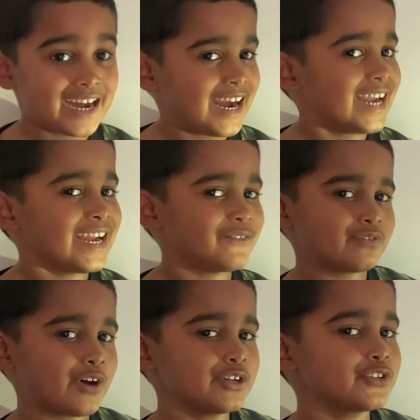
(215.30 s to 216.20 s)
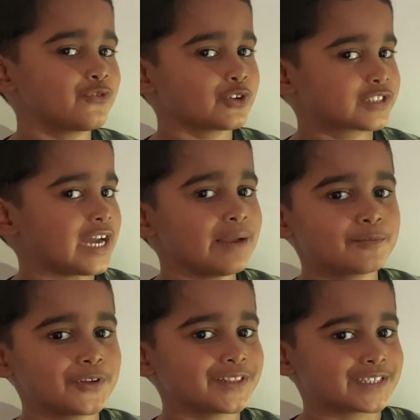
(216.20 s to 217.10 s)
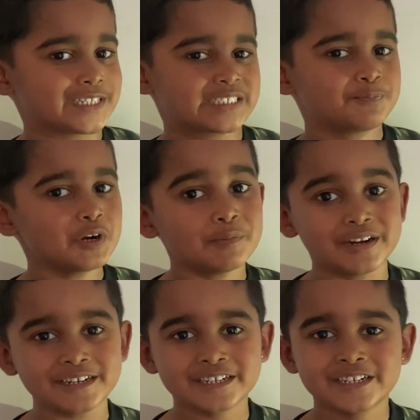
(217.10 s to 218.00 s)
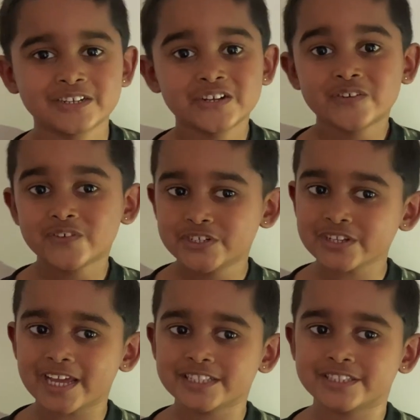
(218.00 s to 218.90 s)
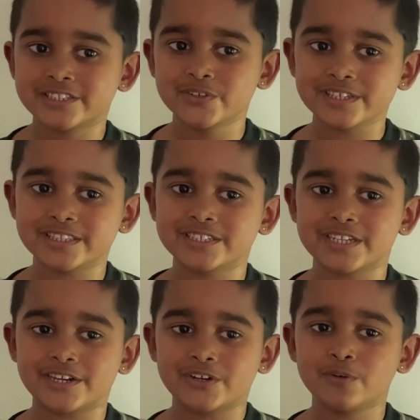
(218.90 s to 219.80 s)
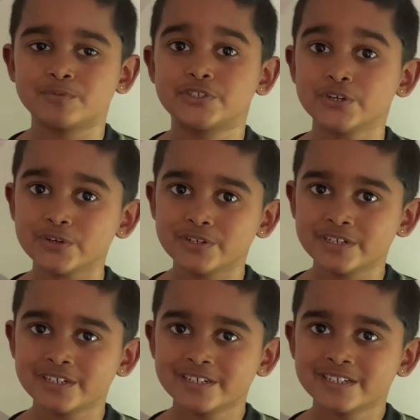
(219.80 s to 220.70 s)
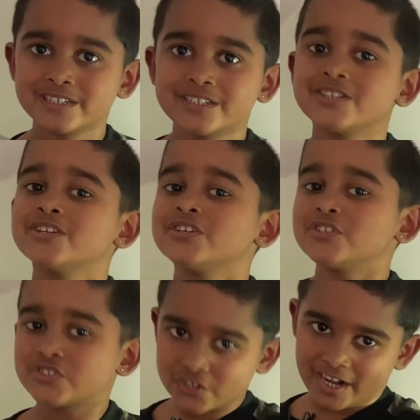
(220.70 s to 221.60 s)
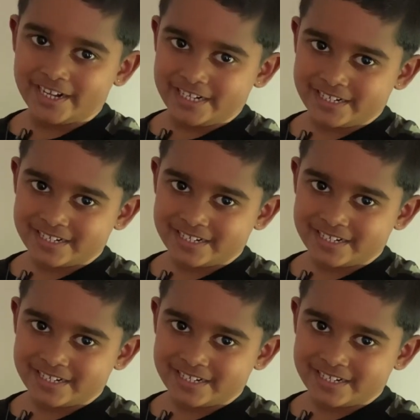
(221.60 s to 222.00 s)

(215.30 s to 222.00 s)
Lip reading: I had a wonderful time doing this experiment. Would you like doing this at home too? Try it.